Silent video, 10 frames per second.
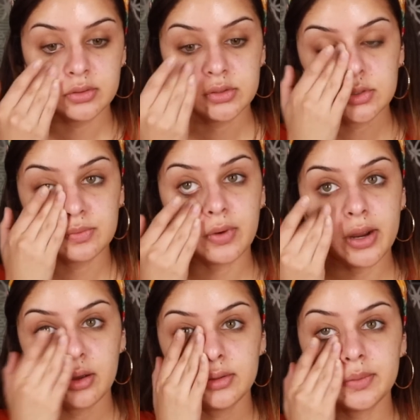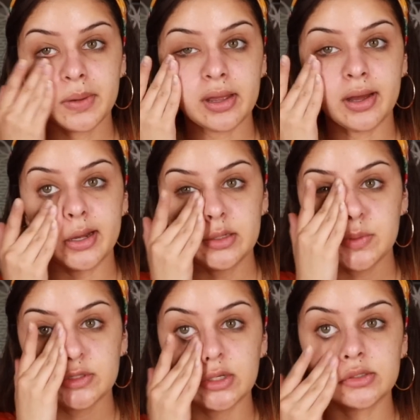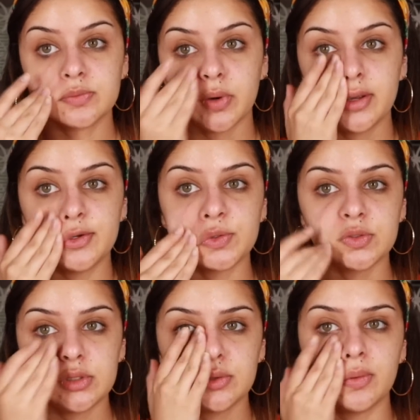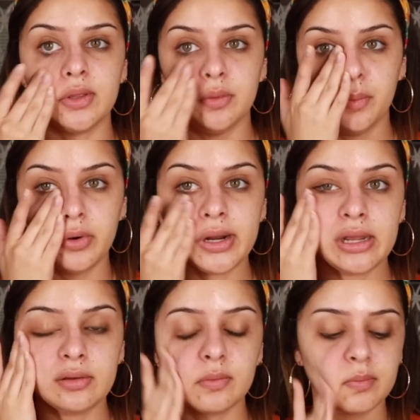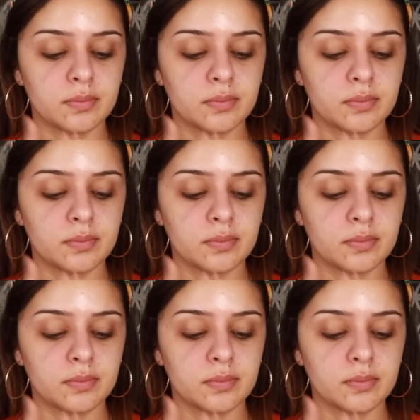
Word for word: just right under my eyes because that's what I usually do in the morning.